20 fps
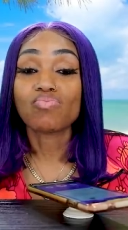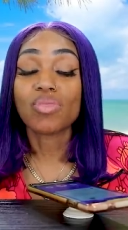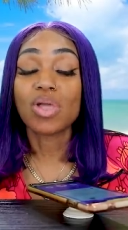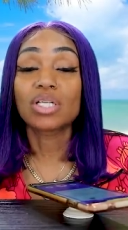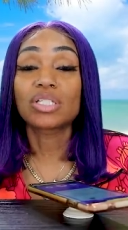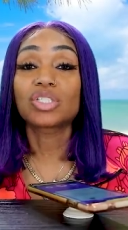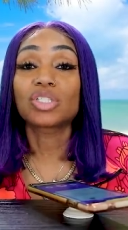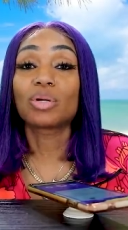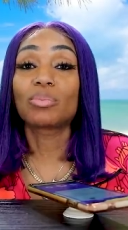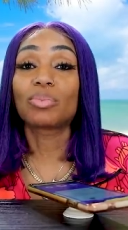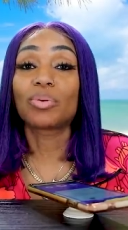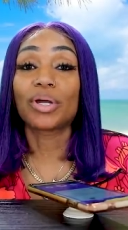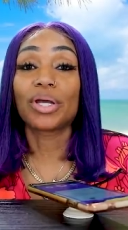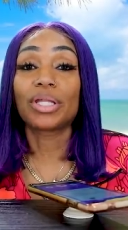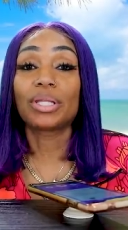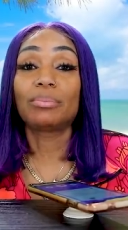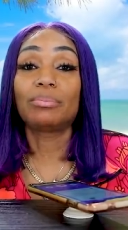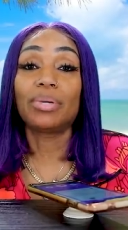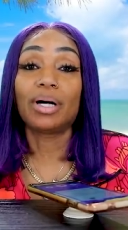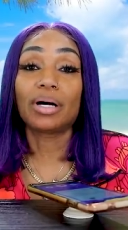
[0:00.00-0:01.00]
it's your
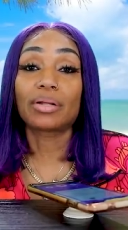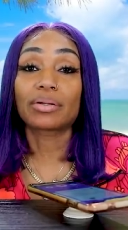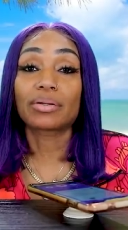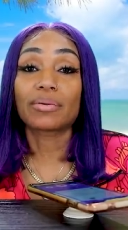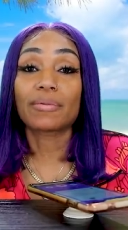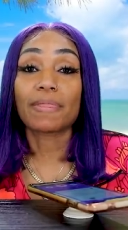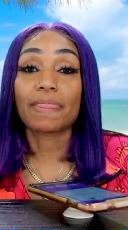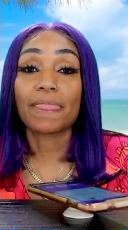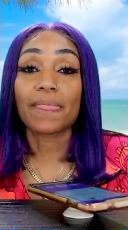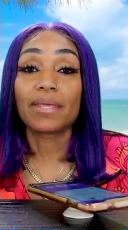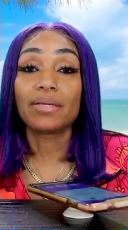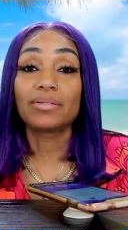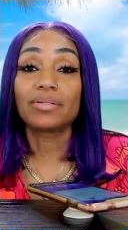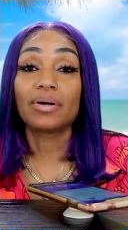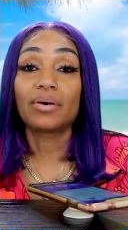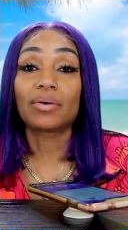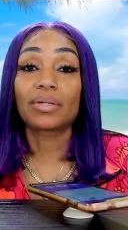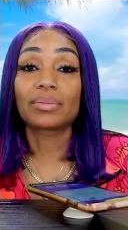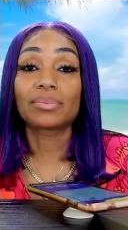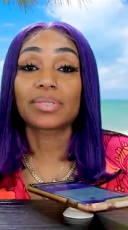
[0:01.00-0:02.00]
bread and butter you
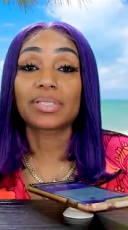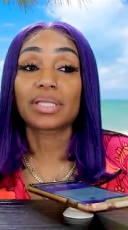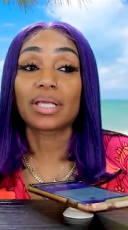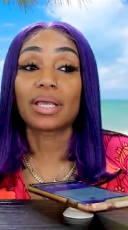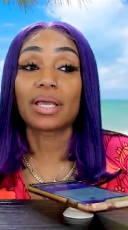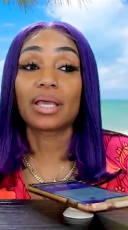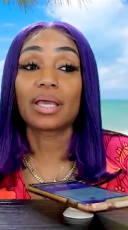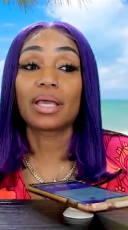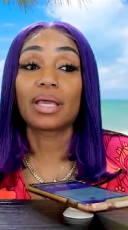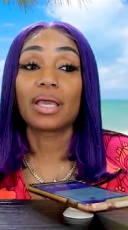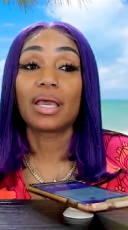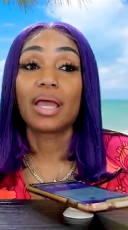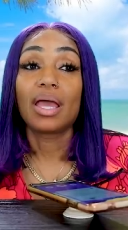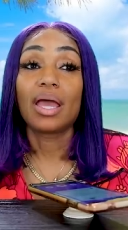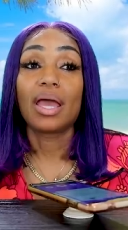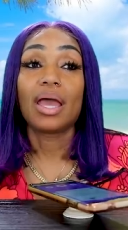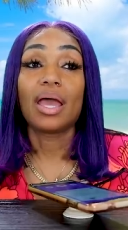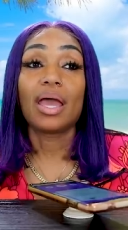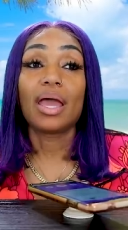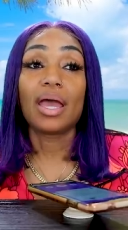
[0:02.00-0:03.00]
know what i'm saying
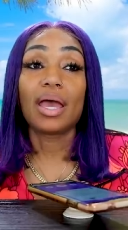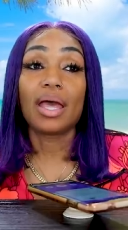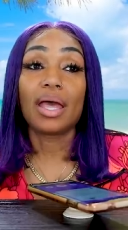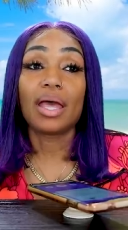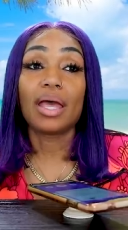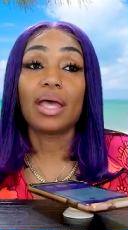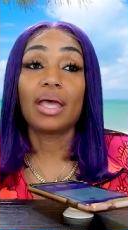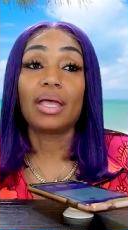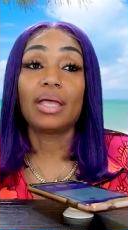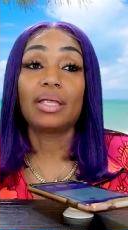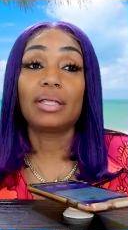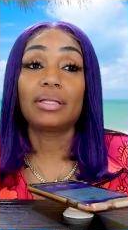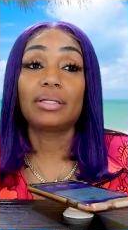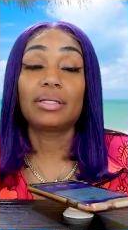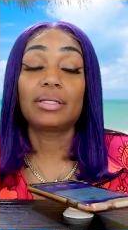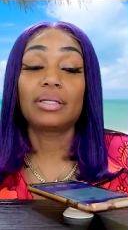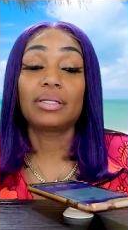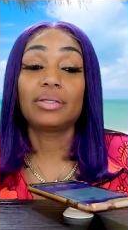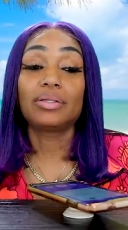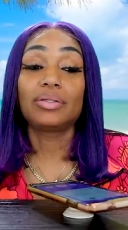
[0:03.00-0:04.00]

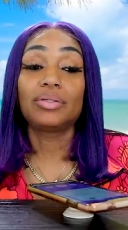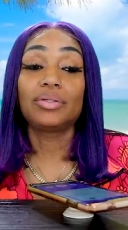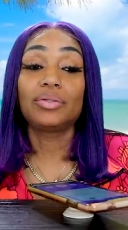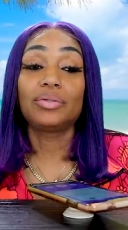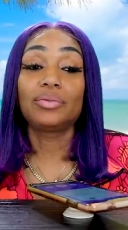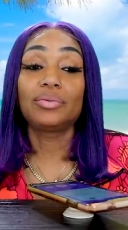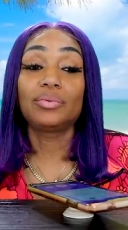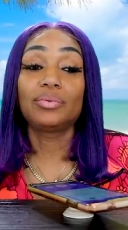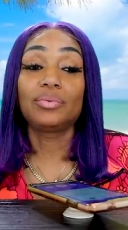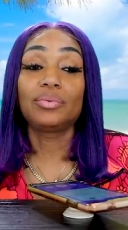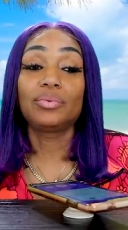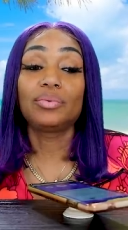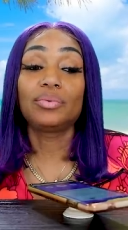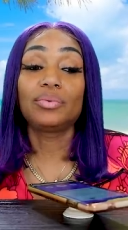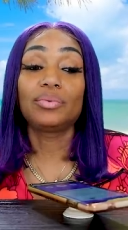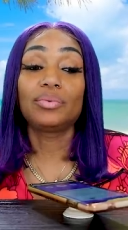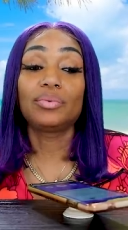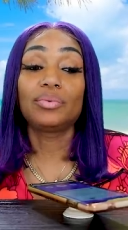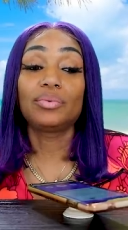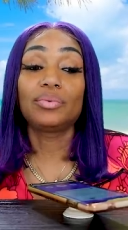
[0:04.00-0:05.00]
and you
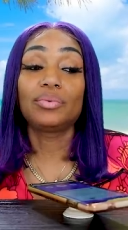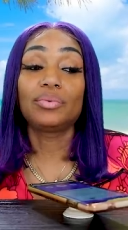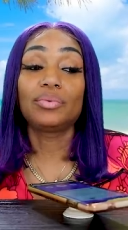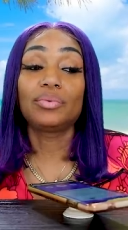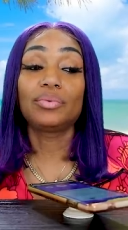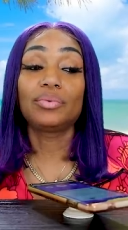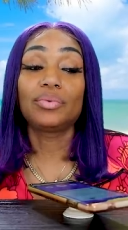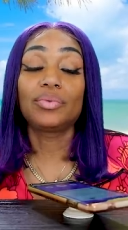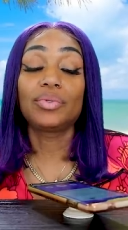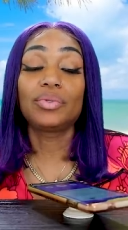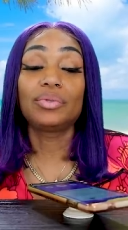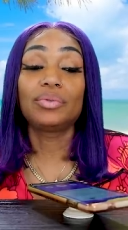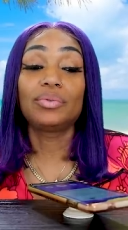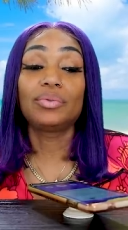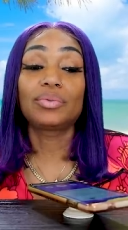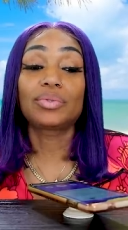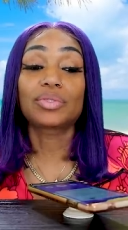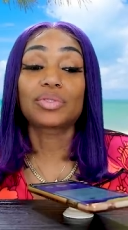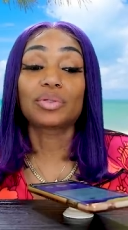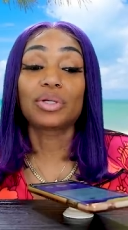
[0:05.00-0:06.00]

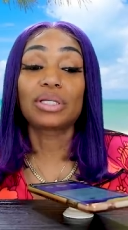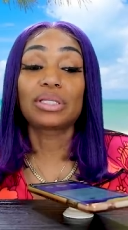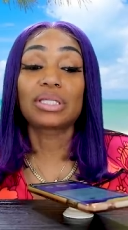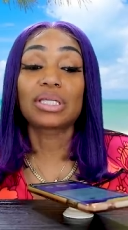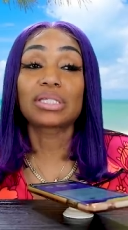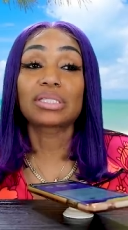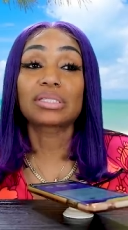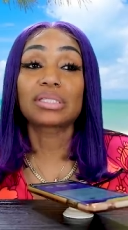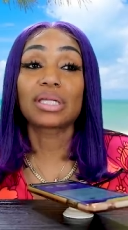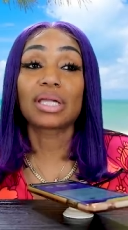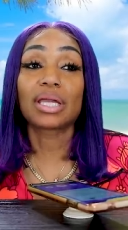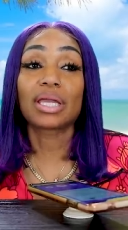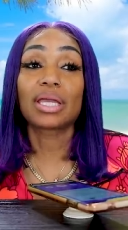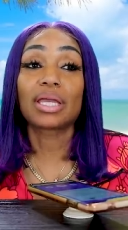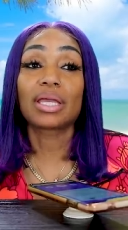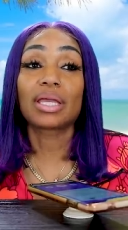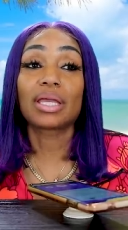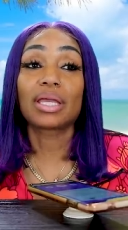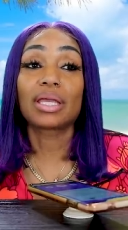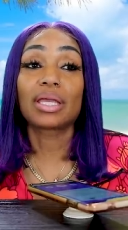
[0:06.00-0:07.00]
you treat this
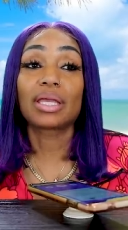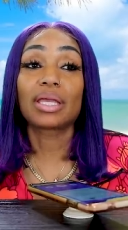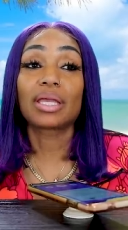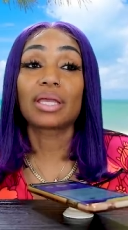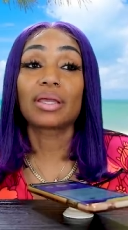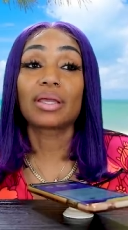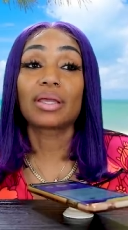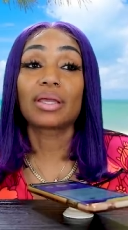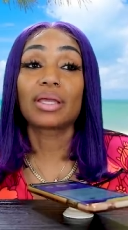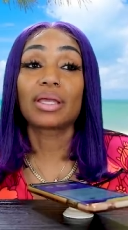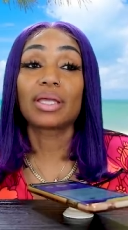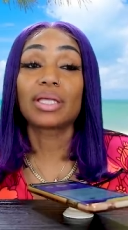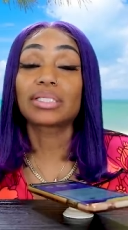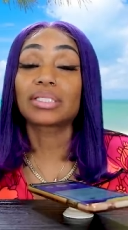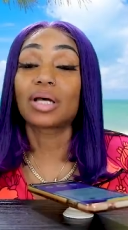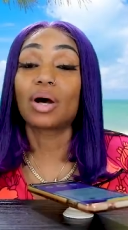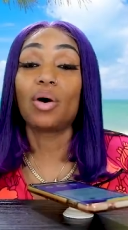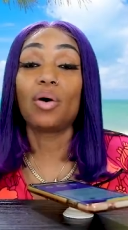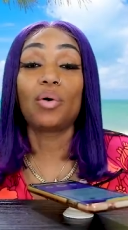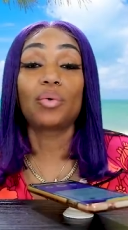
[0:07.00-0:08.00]
thing it's
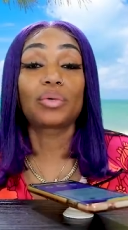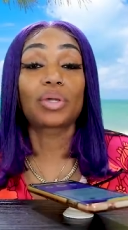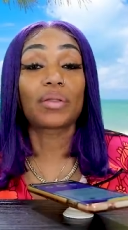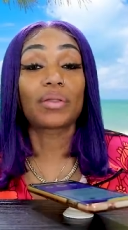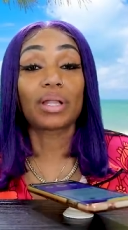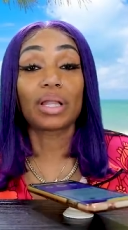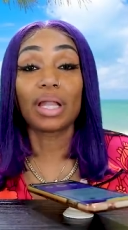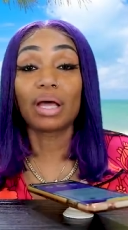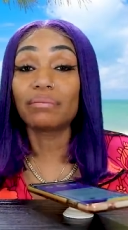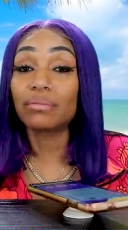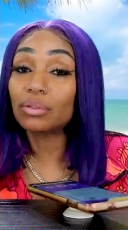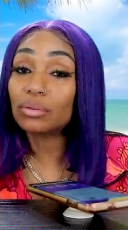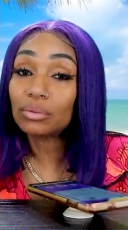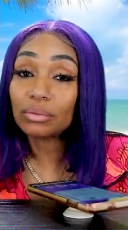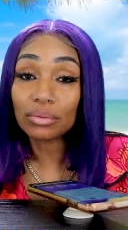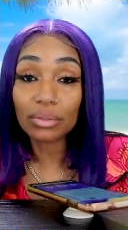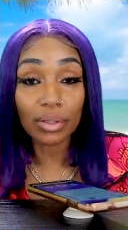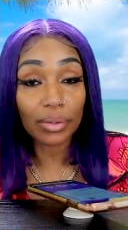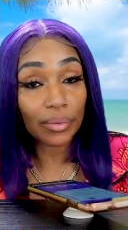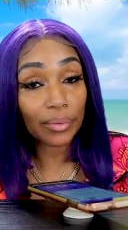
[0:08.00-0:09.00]
a whole nother
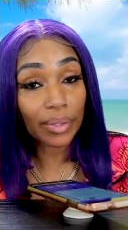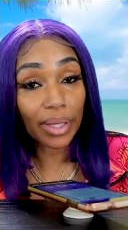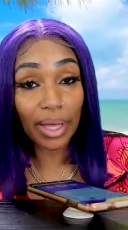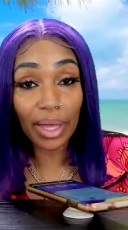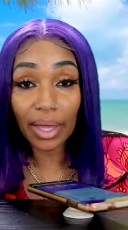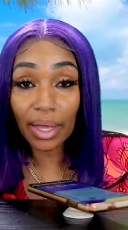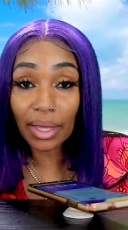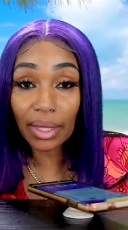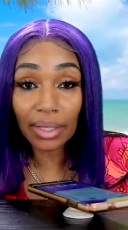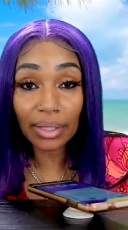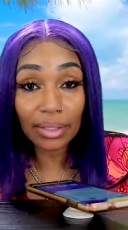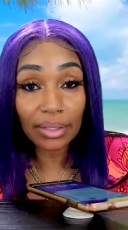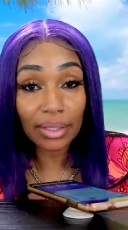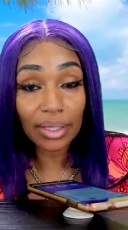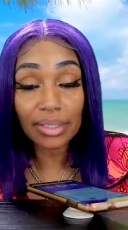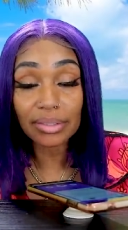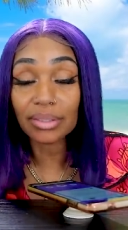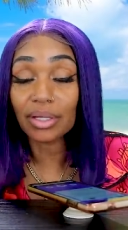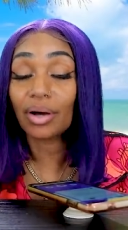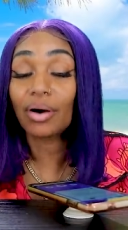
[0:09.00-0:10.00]
level okay
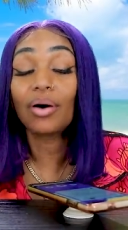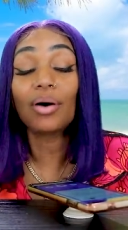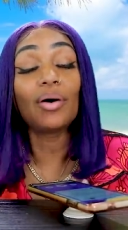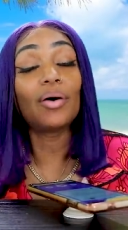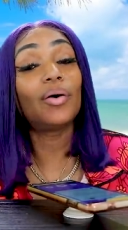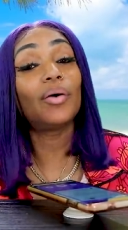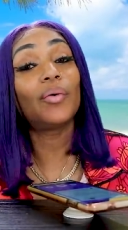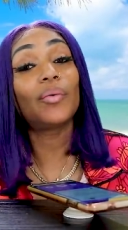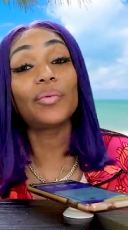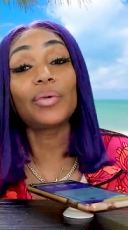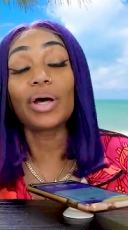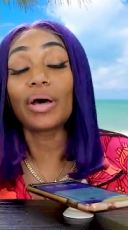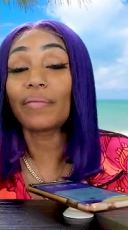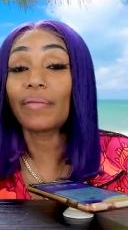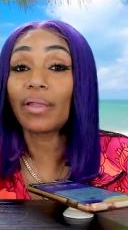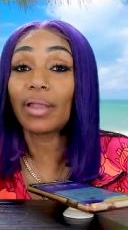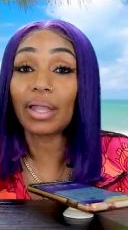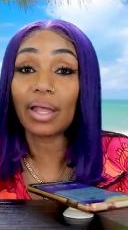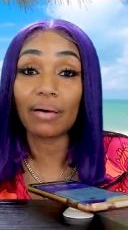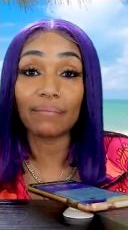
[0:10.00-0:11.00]
it's a whole
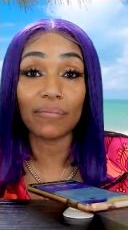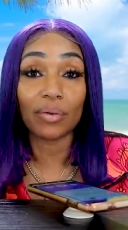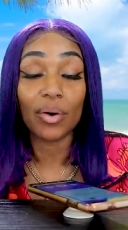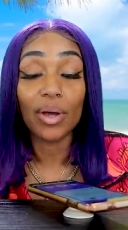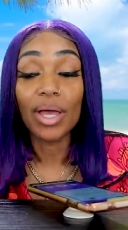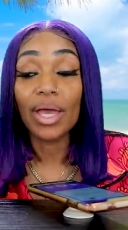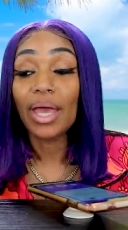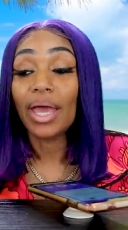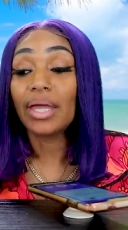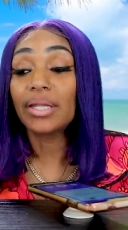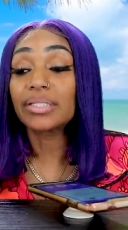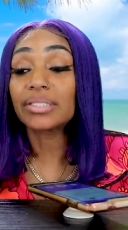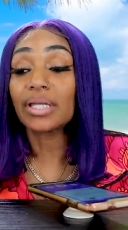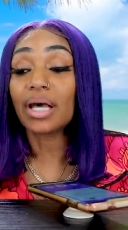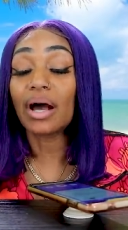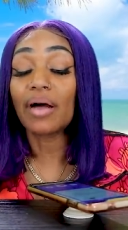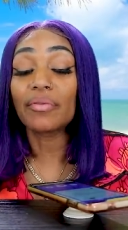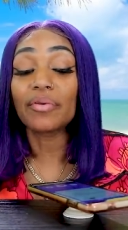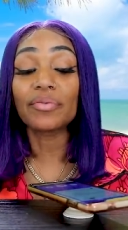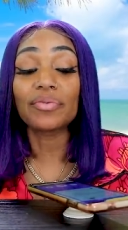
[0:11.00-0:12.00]
nother level and it's
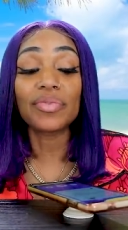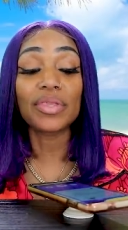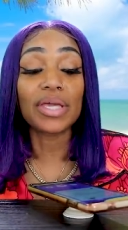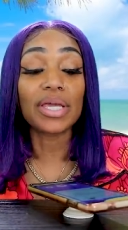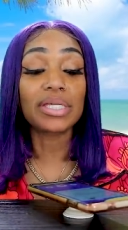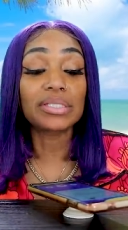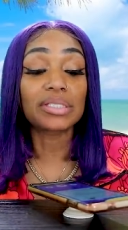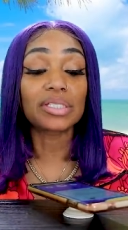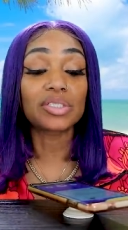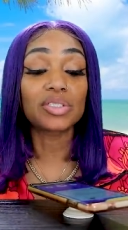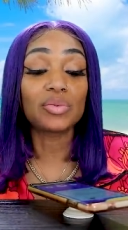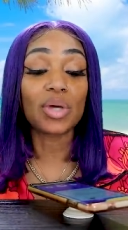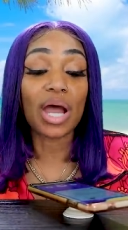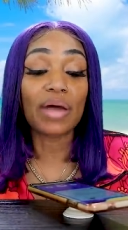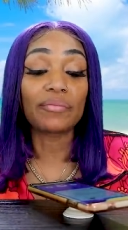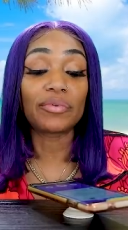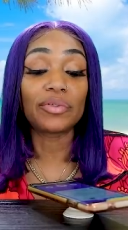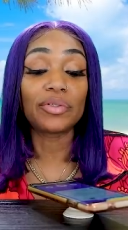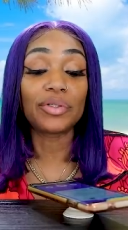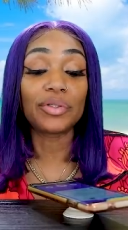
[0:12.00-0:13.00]
other things that you
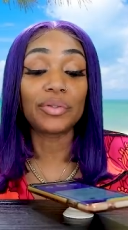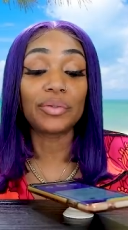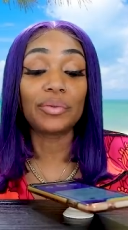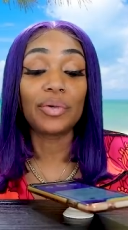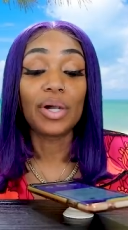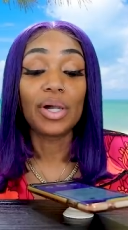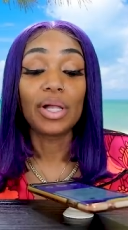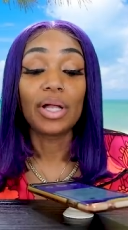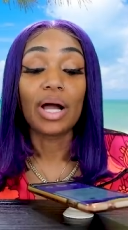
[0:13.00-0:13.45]
have to do